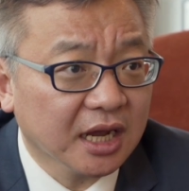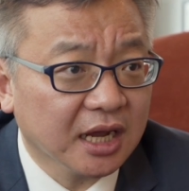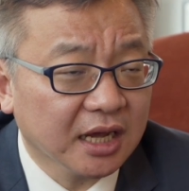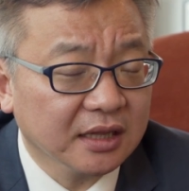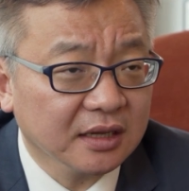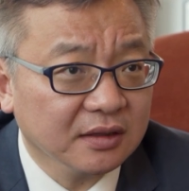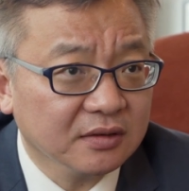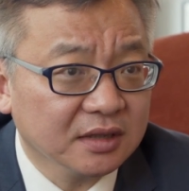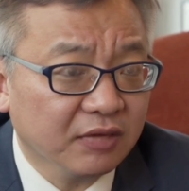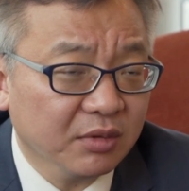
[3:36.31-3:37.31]
I think
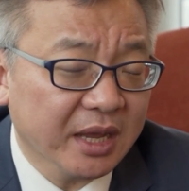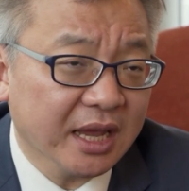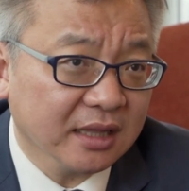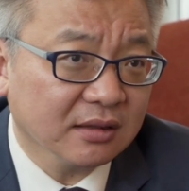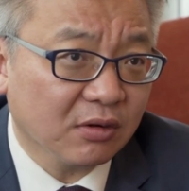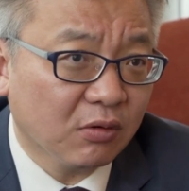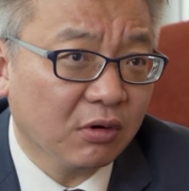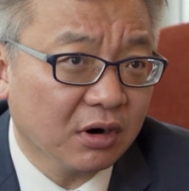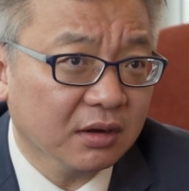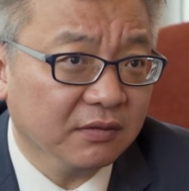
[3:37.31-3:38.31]
those remain at the
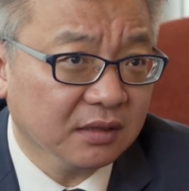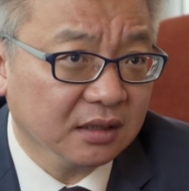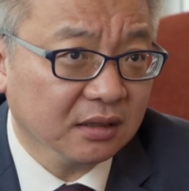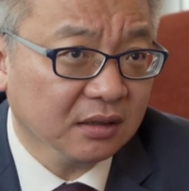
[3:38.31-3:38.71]
core of the